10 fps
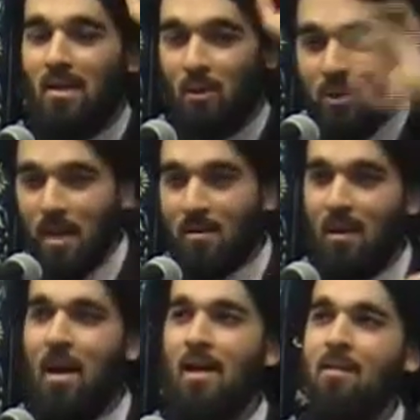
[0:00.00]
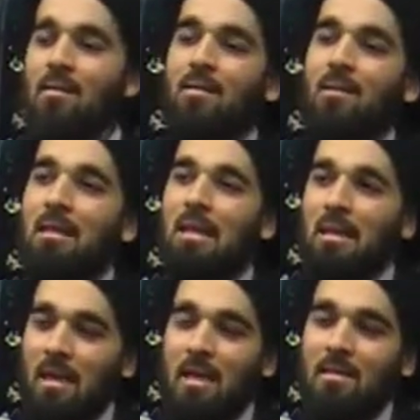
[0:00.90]
to shaitan.
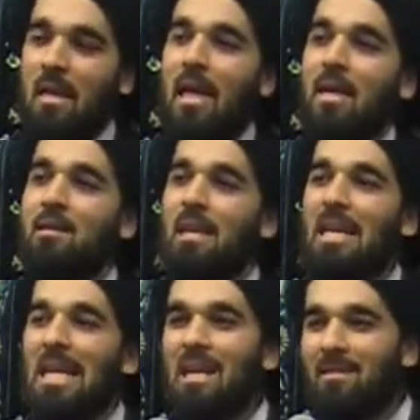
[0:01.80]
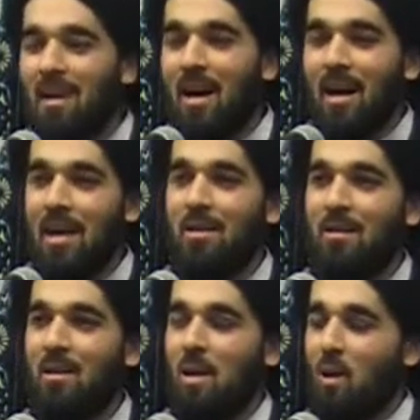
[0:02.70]
He's hanged and he died
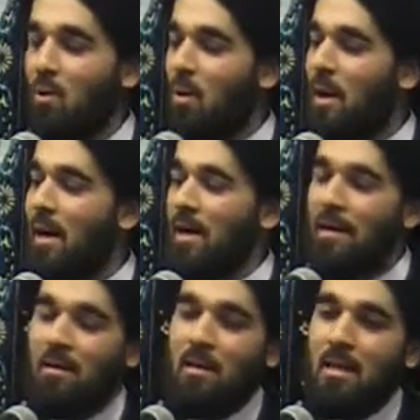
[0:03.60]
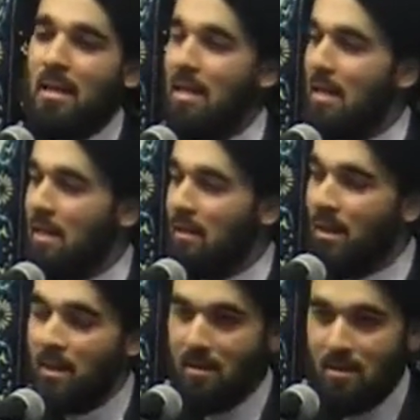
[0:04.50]
while he
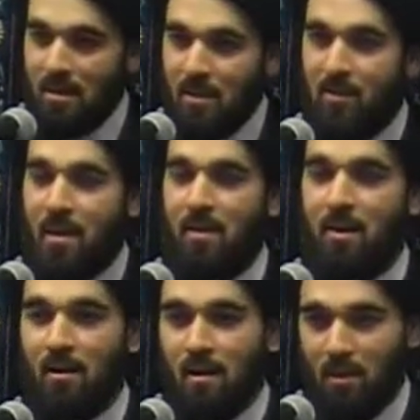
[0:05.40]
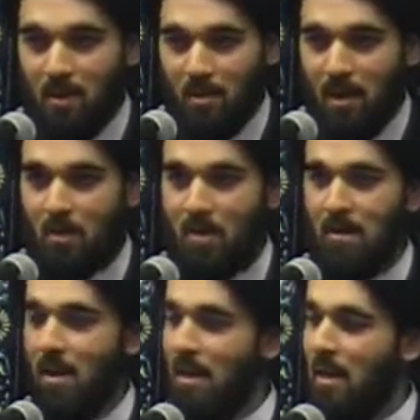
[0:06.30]
lost his faith in Allah subhanahu wa
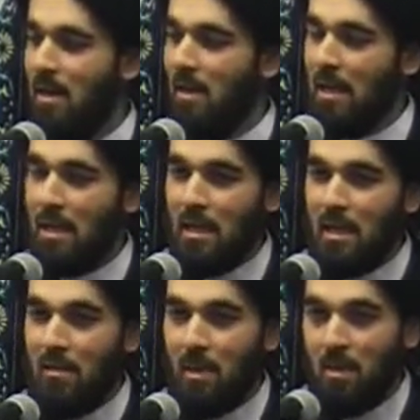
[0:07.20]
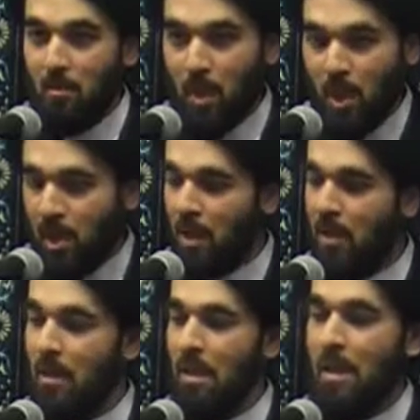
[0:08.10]
ta'ala, committed
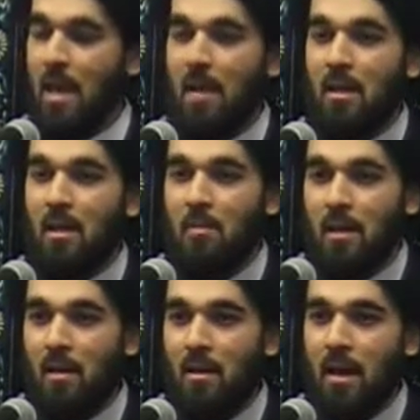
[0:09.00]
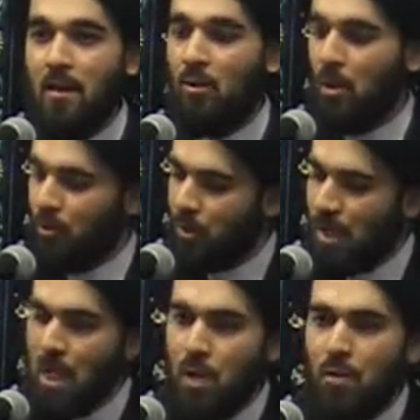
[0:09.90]
murder and committed adultery.
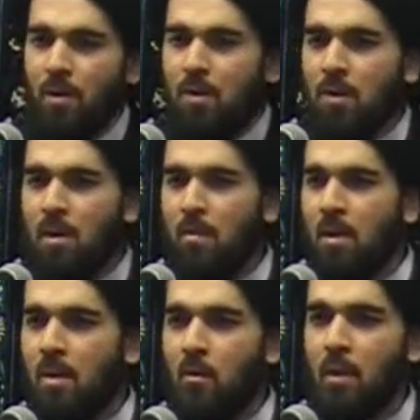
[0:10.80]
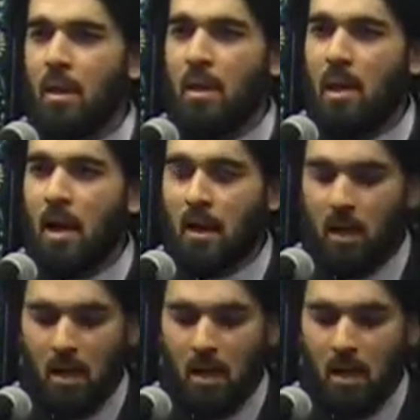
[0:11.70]
So this is something that we cannot